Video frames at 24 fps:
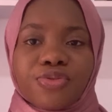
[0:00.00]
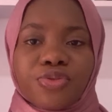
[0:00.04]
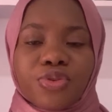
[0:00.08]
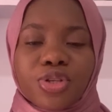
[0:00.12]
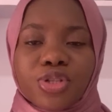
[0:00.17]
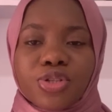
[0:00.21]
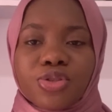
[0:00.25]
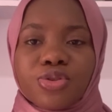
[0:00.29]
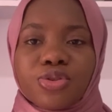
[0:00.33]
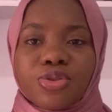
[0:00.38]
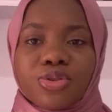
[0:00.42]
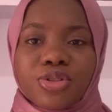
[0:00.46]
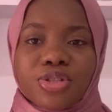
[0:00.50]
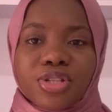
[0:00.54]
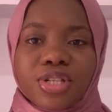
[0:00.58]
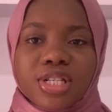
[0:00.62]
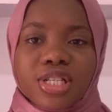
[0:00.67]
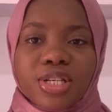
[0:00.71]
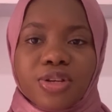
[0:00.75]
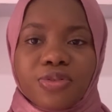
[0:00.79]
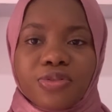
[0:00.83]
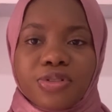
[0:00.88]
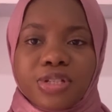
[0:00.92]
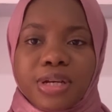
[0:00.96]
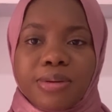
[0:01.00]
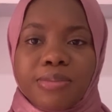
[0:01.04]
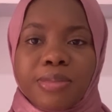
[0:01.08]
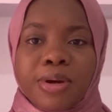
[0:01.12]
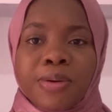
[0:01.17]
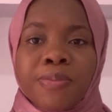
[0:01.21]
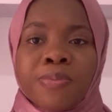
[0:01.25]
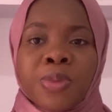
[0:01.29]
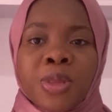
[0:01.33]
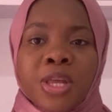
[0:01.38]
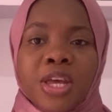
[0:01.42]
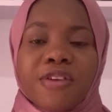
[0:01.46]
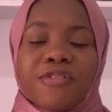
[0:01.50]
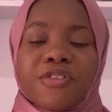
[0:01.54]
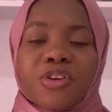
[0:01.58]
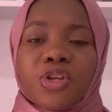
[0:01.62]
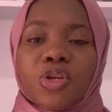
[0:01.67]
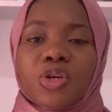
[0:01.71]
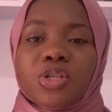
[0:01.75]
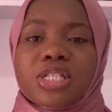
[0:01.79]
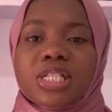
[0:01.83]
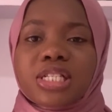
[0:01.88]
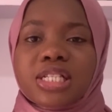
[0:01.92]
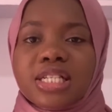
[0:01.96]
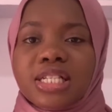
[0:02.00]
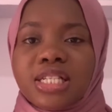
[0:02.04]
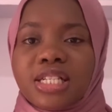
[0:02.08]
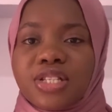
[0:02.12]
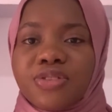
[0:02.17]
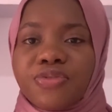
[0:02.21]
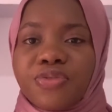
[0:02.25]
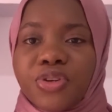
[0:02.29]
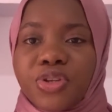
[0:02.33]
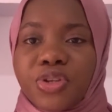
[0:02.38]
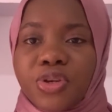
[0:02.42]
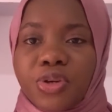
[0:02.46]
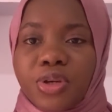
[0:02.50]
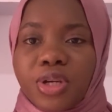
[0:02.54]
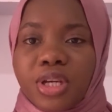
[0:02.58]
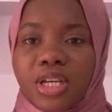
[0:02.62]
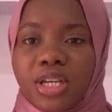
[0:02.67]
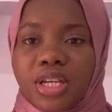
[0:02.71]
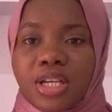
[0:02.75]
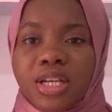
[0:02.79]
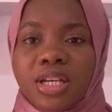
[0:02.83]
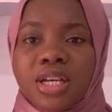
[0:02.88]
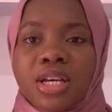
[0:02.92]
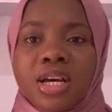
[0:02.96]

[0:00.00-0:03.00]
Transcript: ways to use a self timer. If you notice in this video here,